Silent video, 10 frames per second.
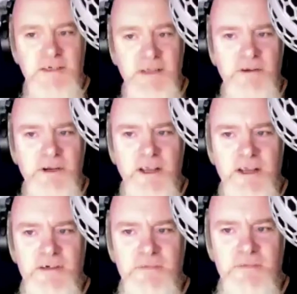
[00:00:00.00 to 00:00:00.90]
that 3
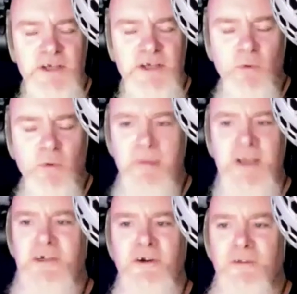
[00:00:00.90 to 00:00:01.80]
years, because they won't be
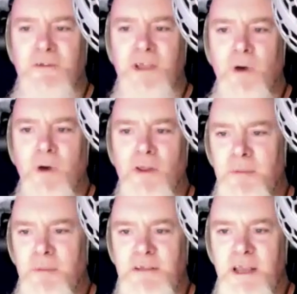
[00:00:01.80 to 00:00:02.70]
mixing on day one, they'll be
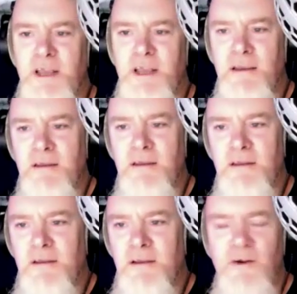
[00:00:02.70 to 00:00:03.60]
making tea,
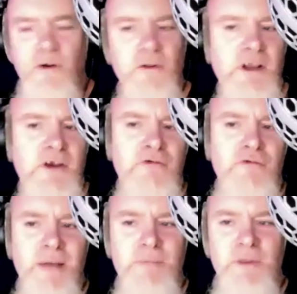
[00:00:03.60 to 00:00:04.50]
and all the
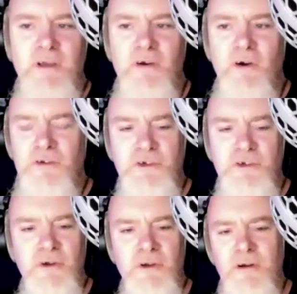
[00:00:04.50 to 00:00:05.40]
crap that you got to
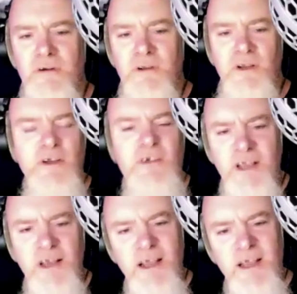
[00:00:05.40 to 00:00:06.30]
do. And can you
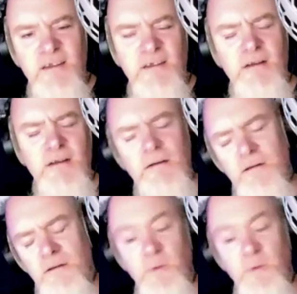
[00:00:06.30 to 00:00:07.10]
stay late and do that? Oh, and